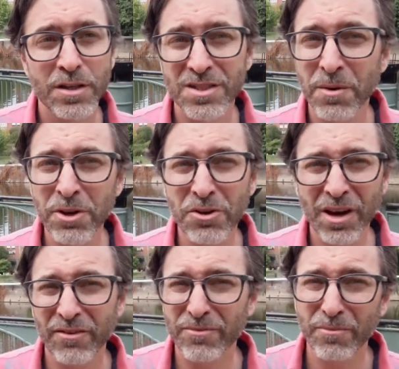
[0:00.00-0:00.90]
Some of you
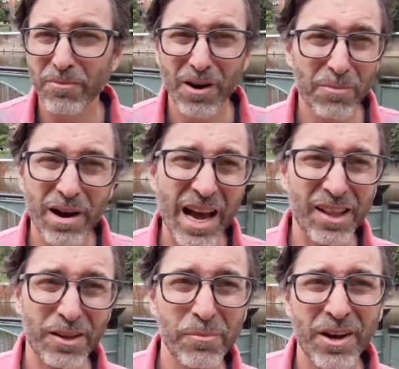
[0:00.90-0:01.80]
have a
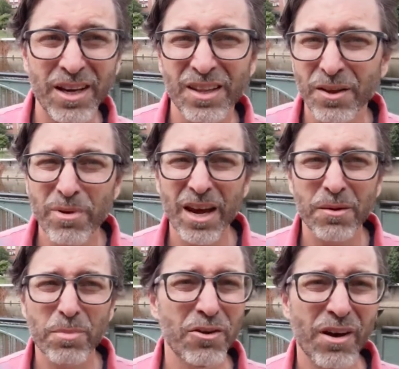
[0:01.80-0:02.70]
pile of money in the
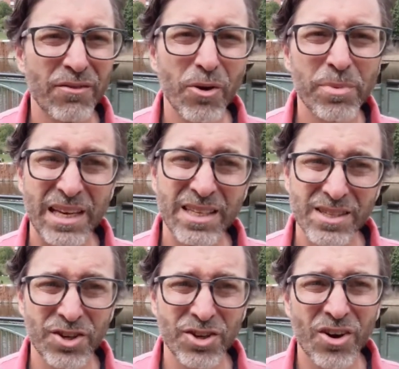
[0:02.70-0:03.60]
bank, but you have no
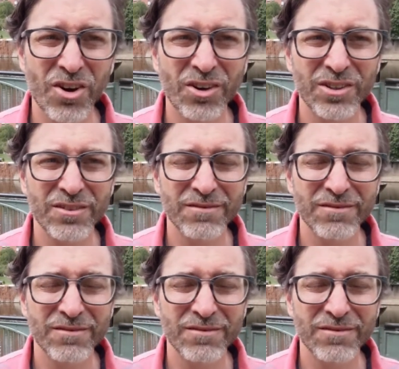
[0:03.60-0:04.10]
peace in your heart.